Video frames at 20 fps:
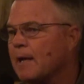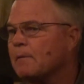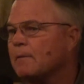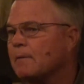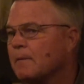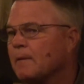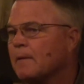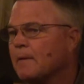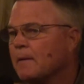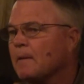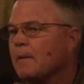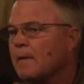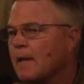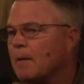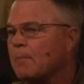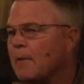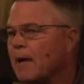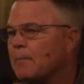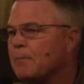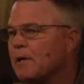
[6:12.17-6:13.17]

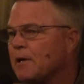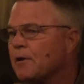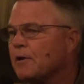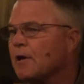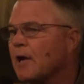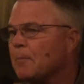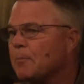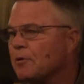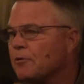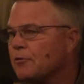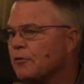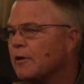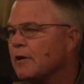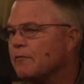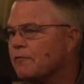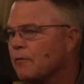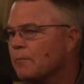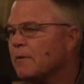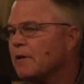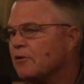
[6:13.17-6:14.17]
might be a good
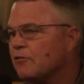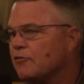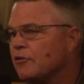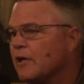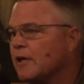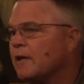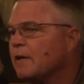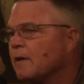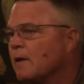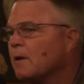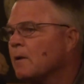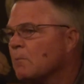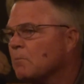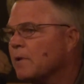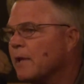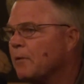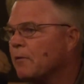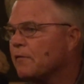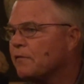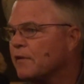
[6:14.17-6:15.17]
opportunity for me to
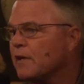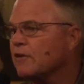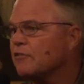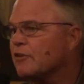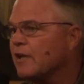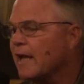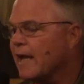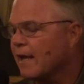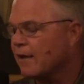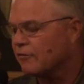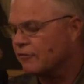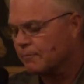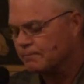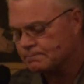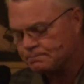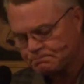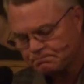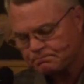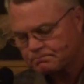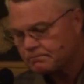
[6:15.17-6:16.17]
play with these
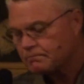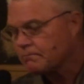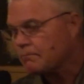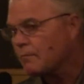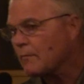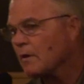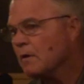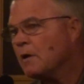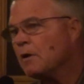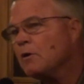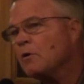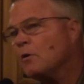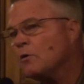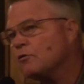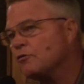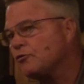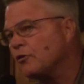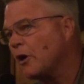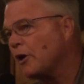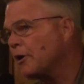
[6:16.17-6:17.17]
guys.
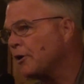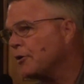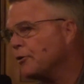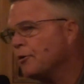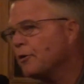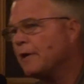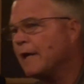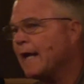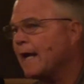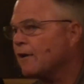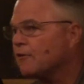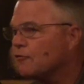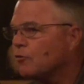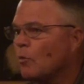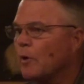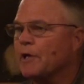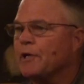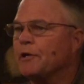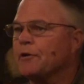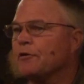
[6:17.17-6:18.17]
Started doing that
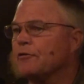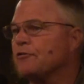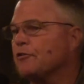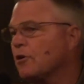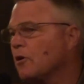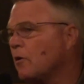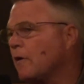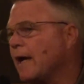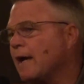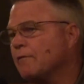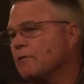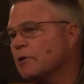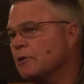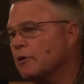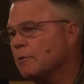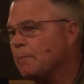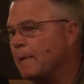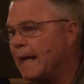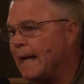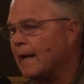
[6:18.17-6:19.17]
20 years ago,
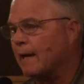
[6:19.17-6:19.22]
haven't looked